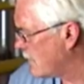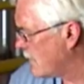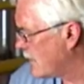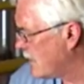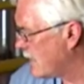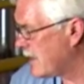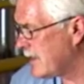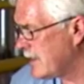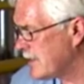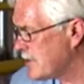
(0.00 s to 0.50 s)

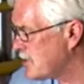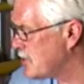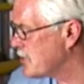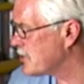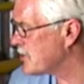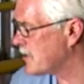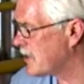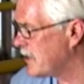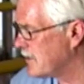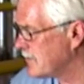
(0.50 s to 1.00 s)
and then this
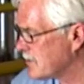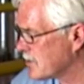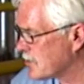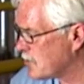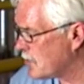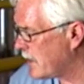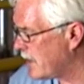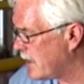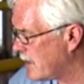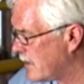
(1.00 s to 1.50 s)
just gives a
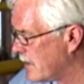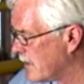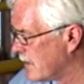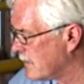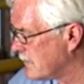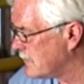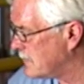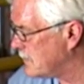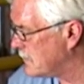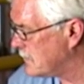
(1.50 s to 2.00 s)
grid
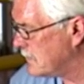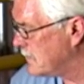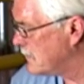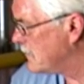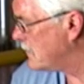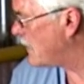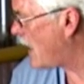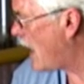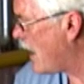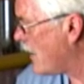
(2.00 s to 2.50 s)
of
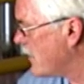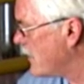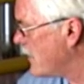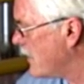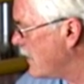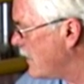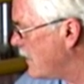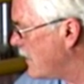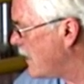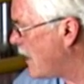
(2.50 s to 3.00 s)
how, the,
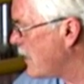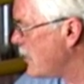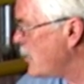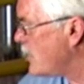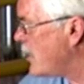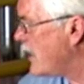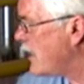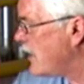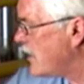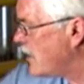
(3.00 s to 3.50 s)
how you
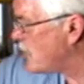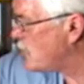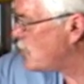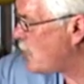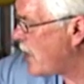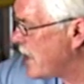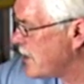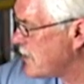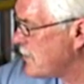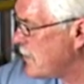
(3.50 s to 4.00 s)
get into
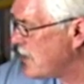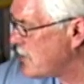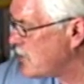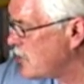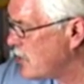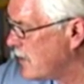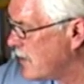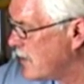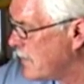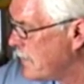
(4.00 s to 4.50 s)

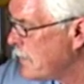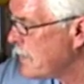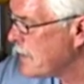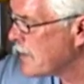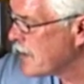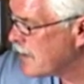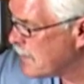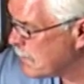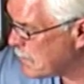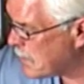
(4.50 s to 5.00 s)
transmission,
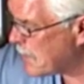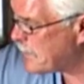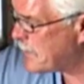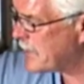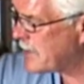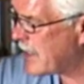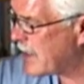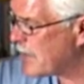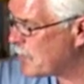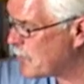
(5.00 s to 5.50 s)
bump
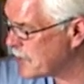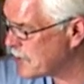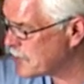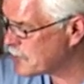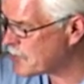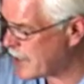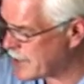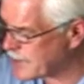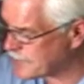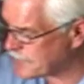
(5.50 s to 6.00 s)
it down with a
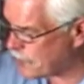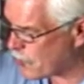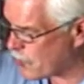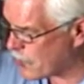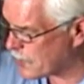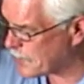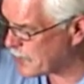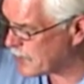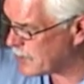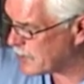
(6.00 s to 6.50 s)

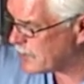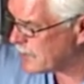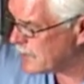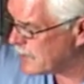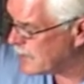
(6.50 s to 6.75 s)
transformer